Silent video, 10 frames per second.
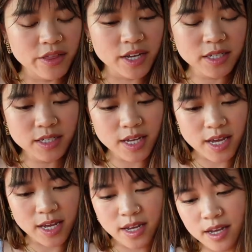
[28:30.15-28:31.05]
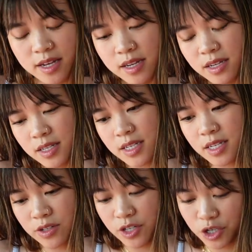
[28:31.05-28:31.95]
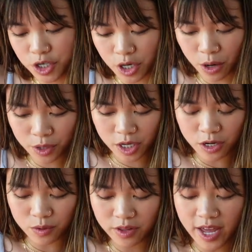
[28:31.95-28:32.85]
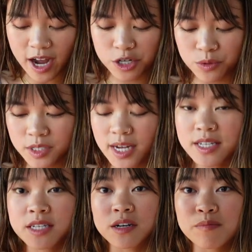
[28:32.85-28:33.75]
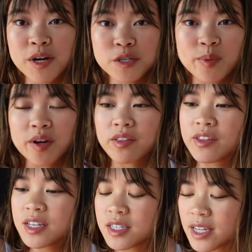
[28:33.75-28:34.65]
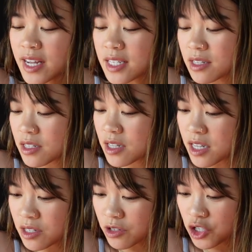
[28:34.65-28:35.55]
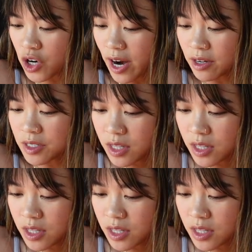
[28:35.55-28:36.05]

This is, these are so cute. The actual sizes are much bigger than this. Like I said, these are the trials.